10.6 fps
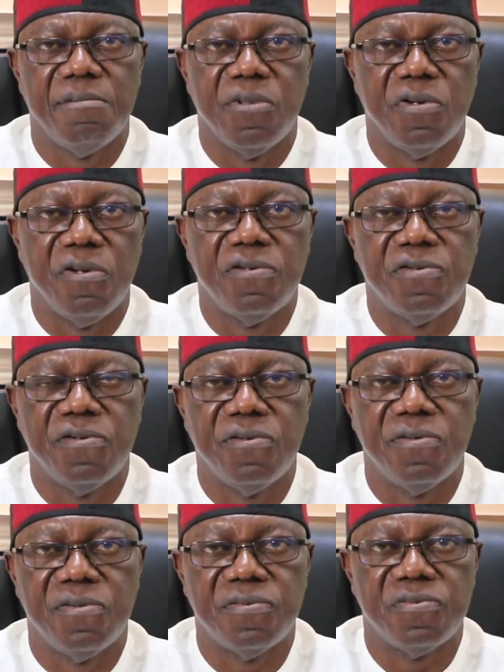but also
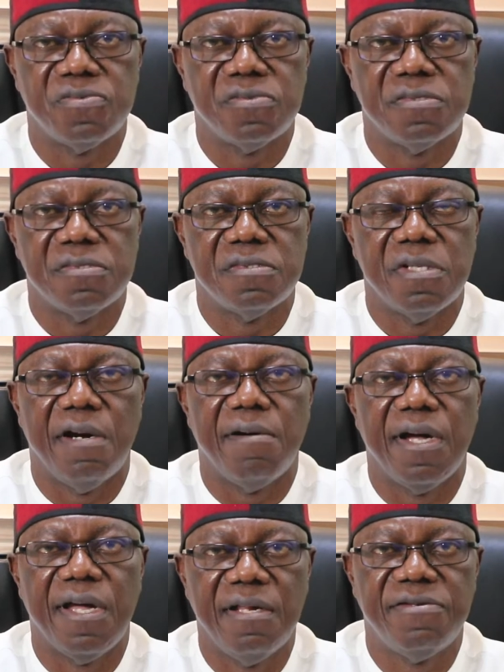
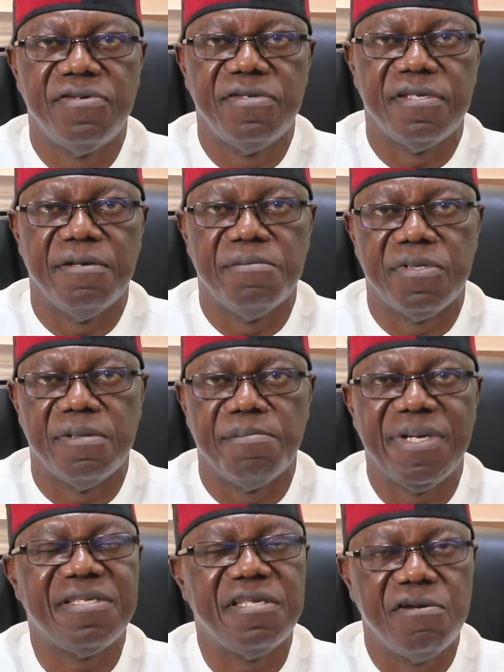our health systems,
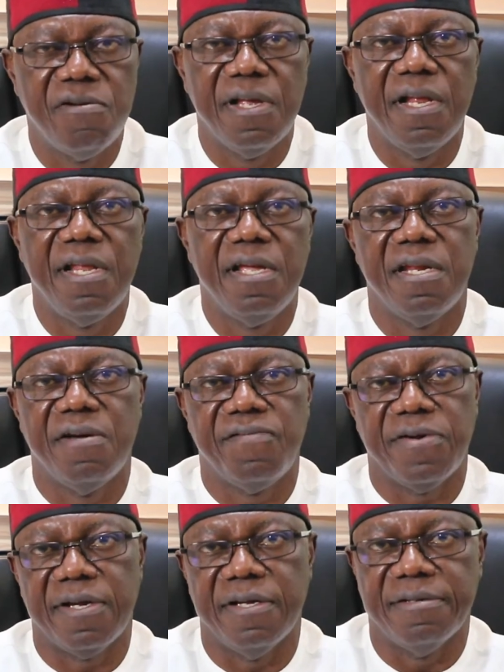particularly in Africa,
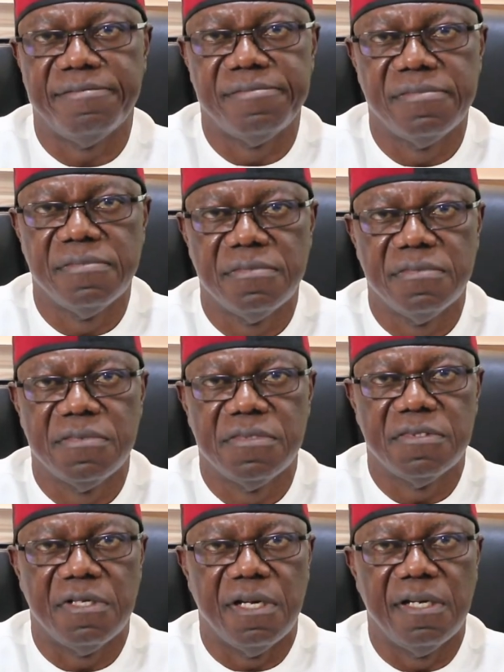
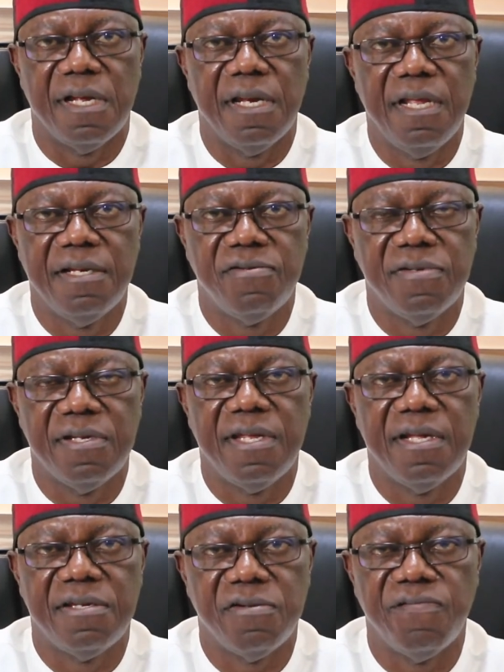and has led to the
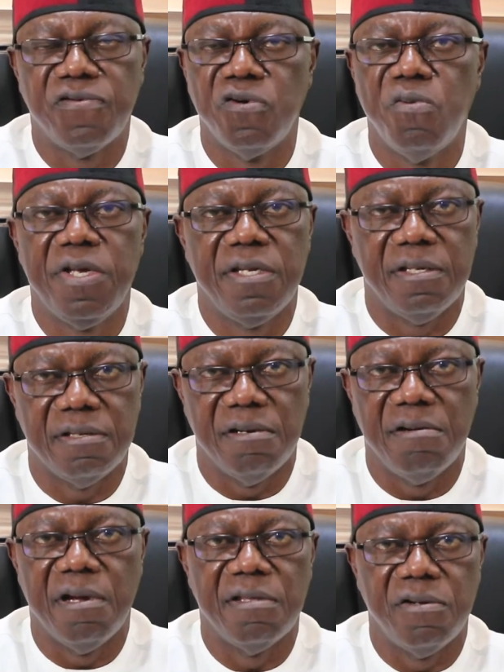deaths of so many
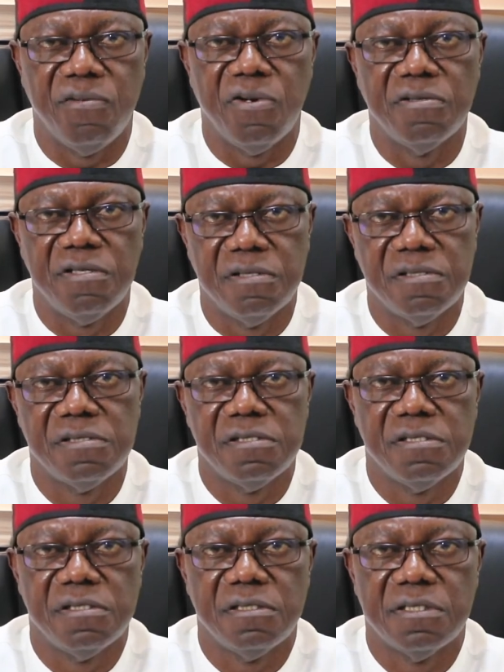around the world,
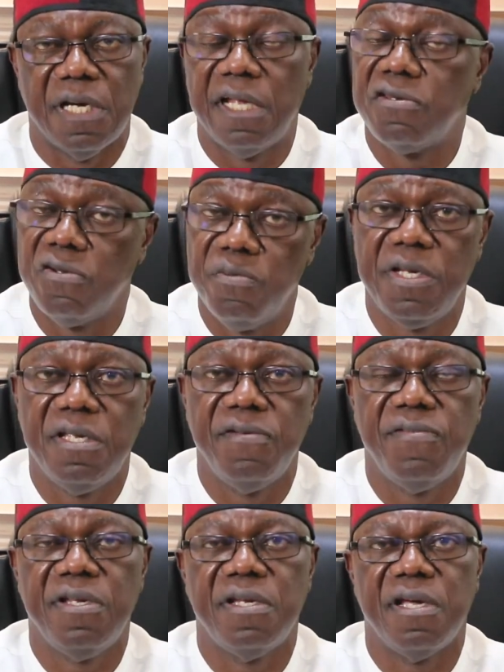and so many
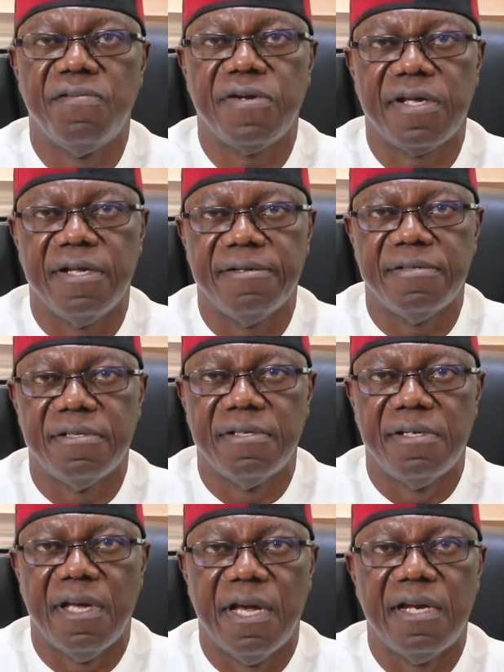even in Africa,
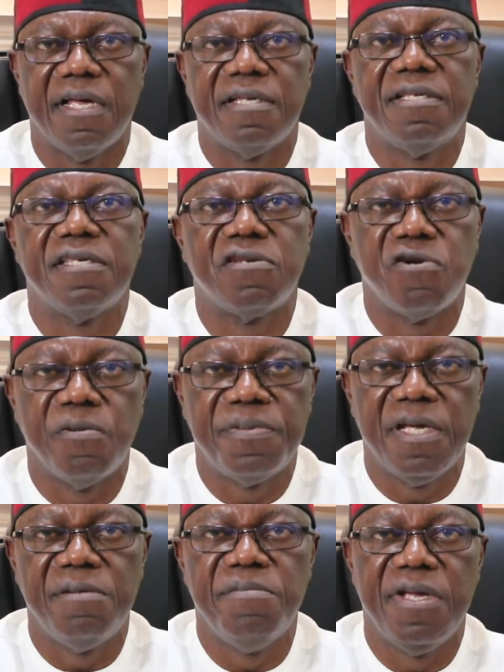and has
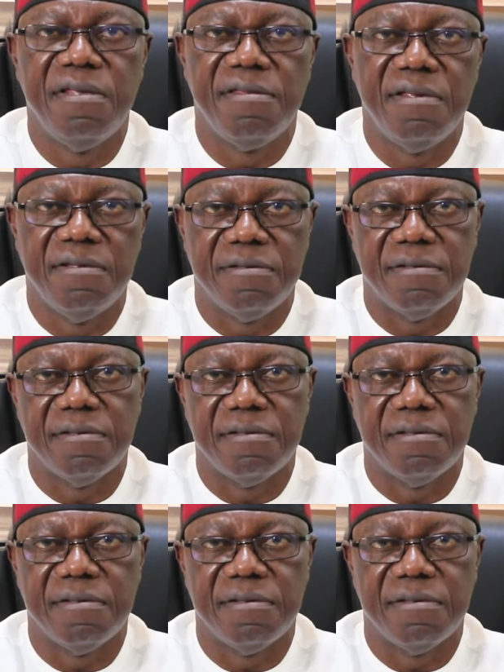disrupted many things.